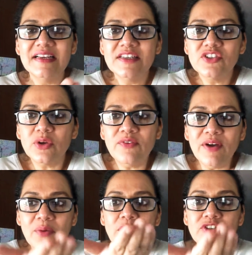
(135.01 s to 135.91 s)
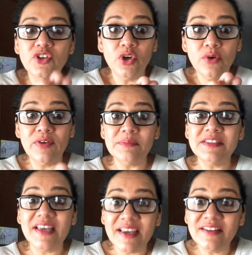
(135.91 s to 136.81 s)
So if I want to know if I'm
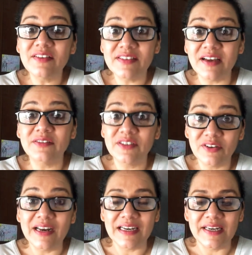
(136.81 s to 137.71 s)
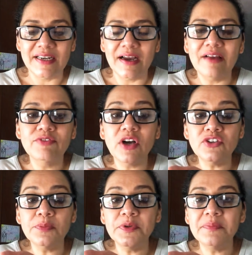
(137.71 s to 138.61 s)
saying the sound correctly, I've got to
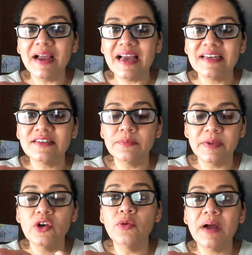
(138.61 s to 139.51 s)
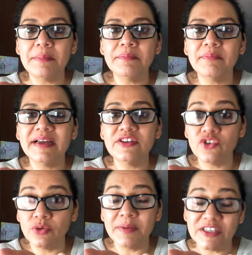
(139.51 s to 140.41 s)
put my hand below
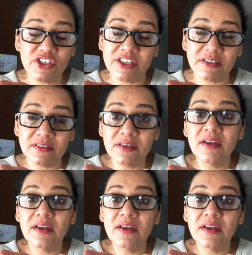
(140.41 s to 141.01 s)
my chin,